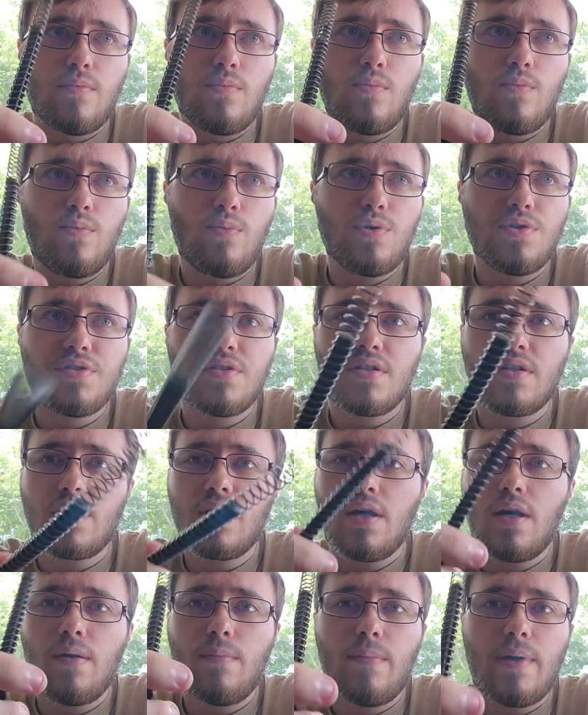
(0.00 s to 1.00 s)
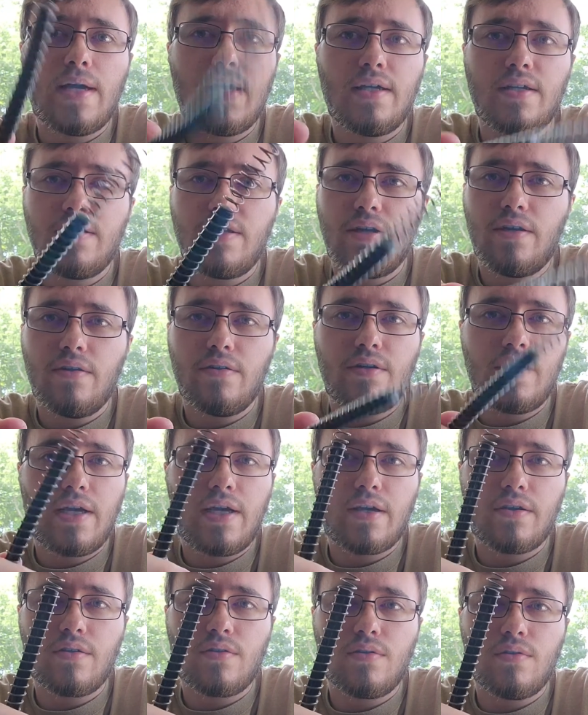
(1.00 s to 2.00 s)
Wilson Combat, Terran
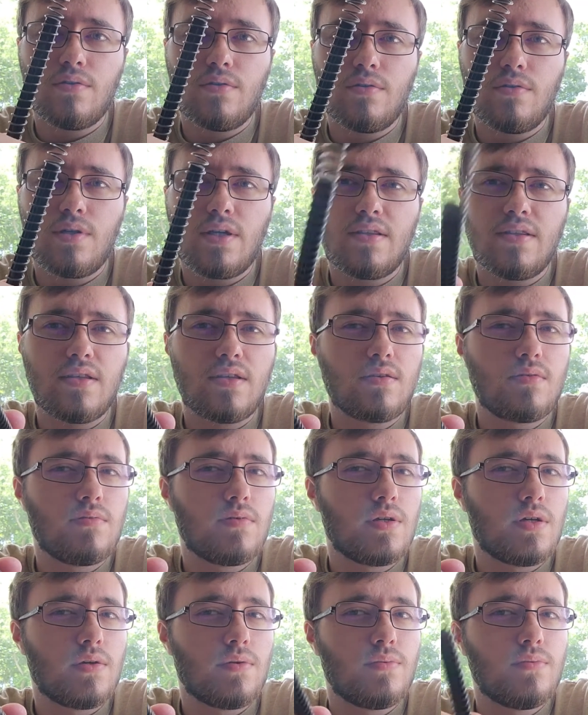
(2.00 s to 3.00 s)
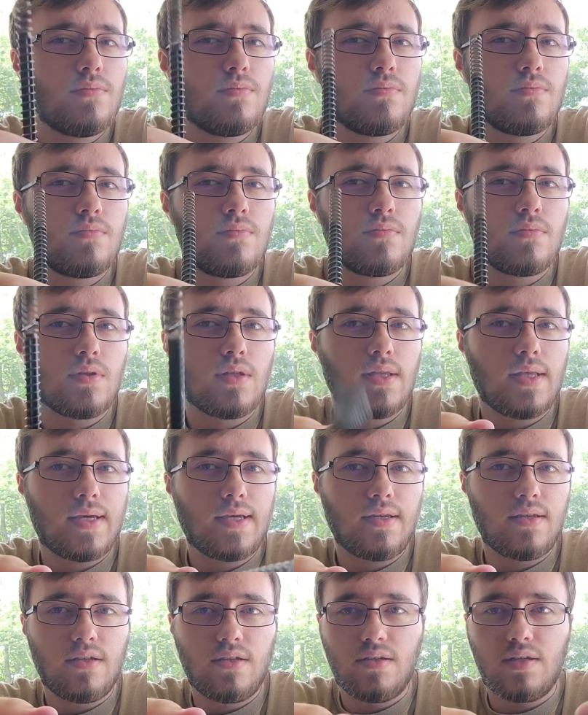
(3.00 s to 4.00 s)
Tactical, I think, no,
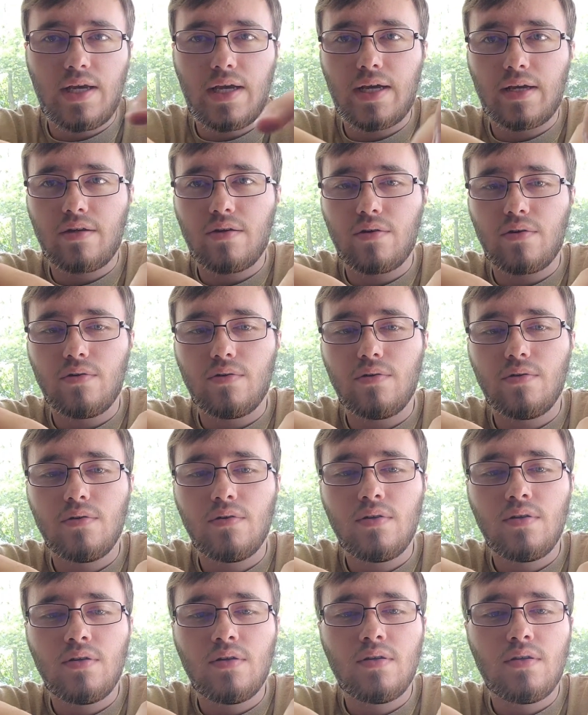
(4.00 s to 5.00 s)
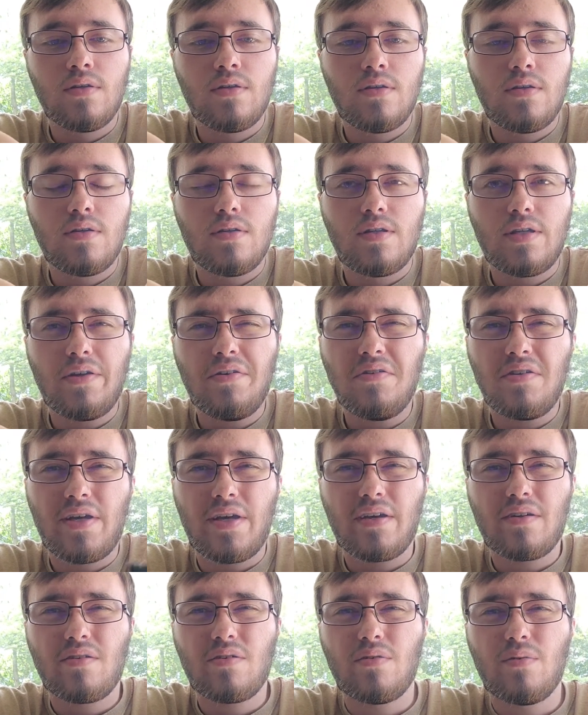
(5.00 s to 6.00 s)
Langdon Tactical. Terran
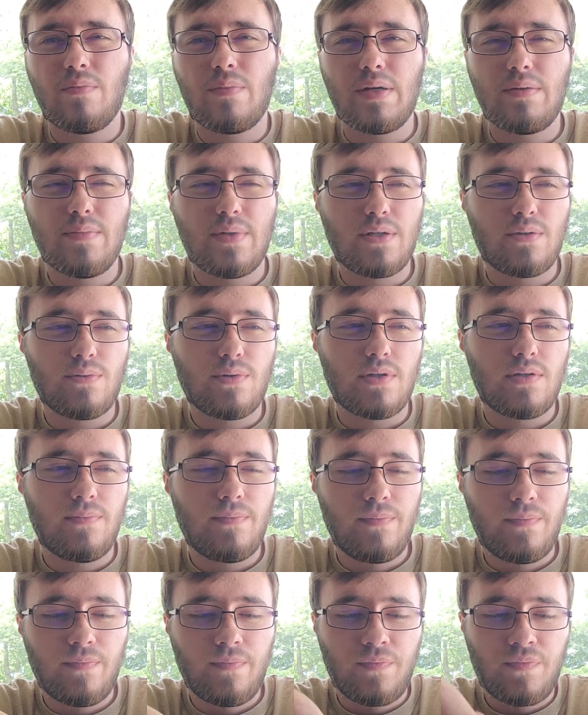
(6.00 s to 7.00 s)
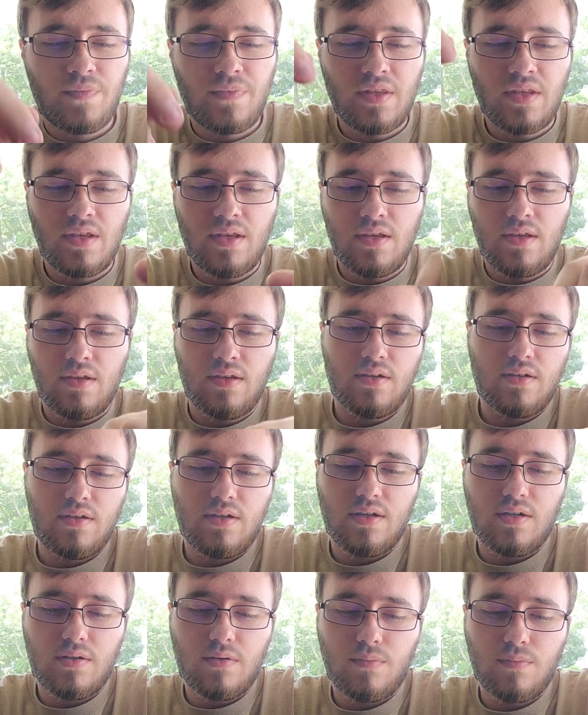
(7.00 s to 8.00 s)
Tactical might make one.
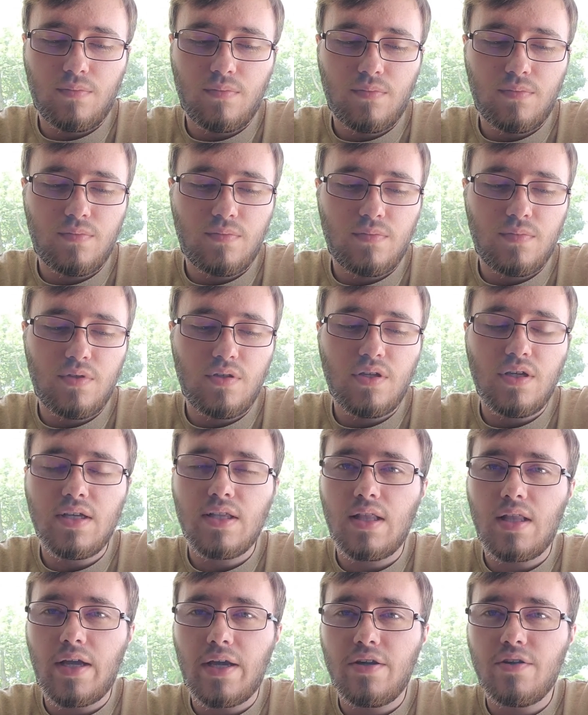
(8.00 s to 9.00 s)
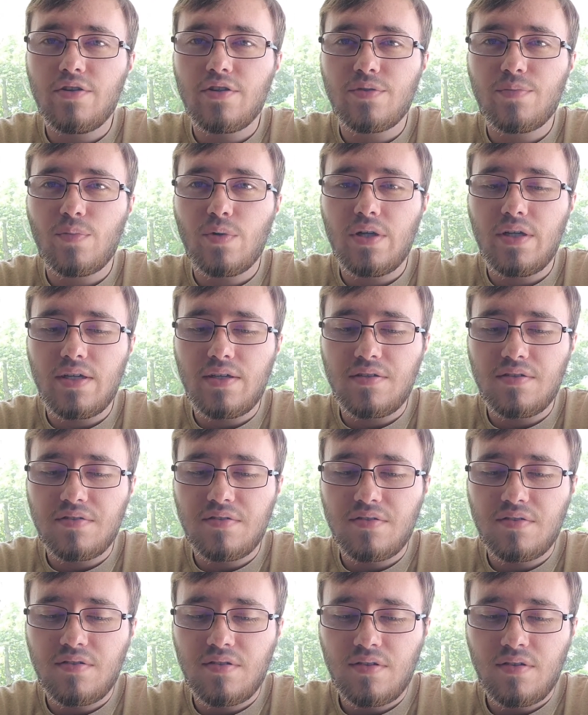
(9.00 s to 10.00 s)
You can get lighter springs.
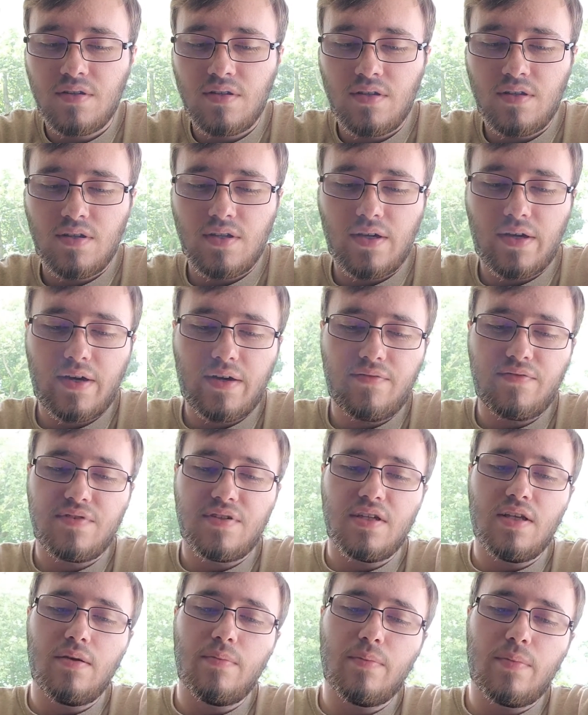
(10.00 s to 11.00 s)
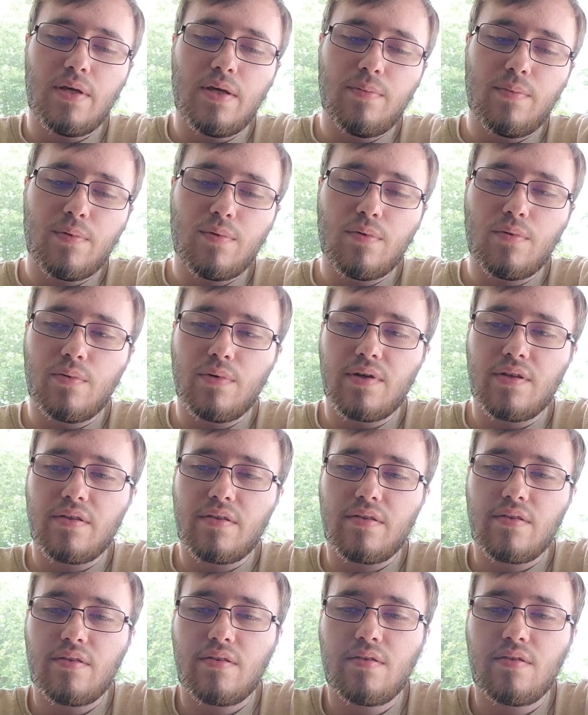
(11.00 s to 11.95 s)
I've seen people with